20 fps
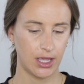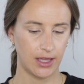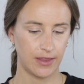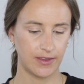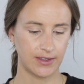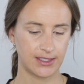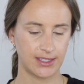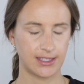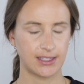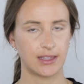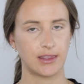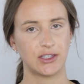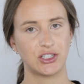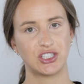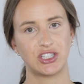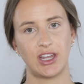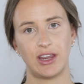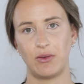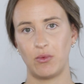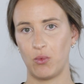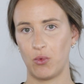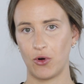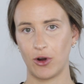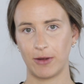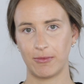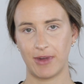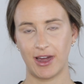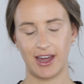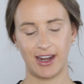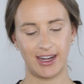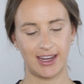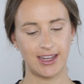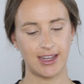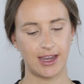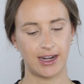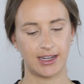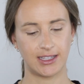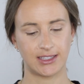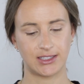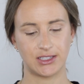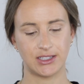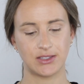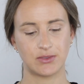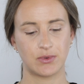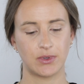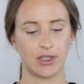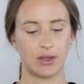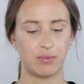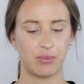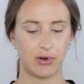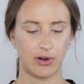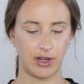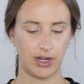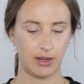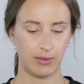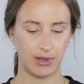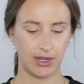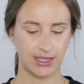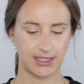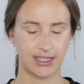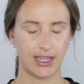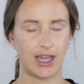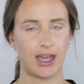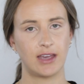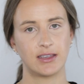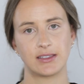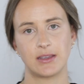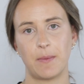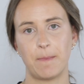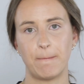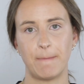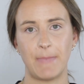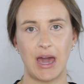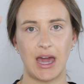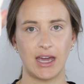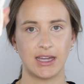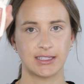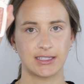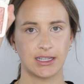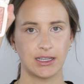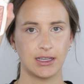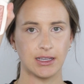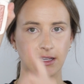This is in the shade Warm Honey, and it's just really pretty because it has a matte